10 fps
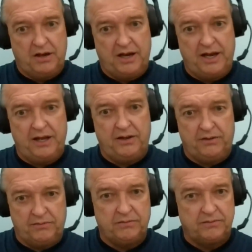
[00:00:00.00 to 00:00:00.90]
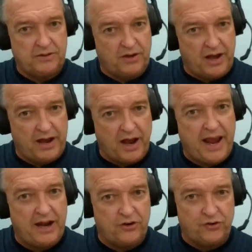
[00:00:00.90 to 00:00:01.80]
I
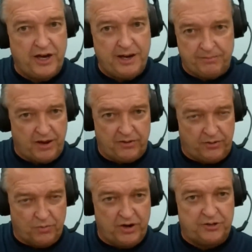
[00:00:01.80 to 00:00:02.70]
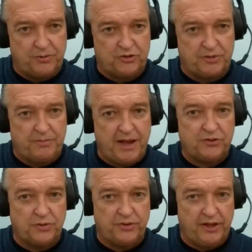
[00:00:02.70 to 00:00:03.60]
had a dream that we're not supposed to
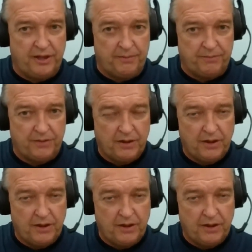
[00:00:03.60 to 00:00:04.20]
mess with him.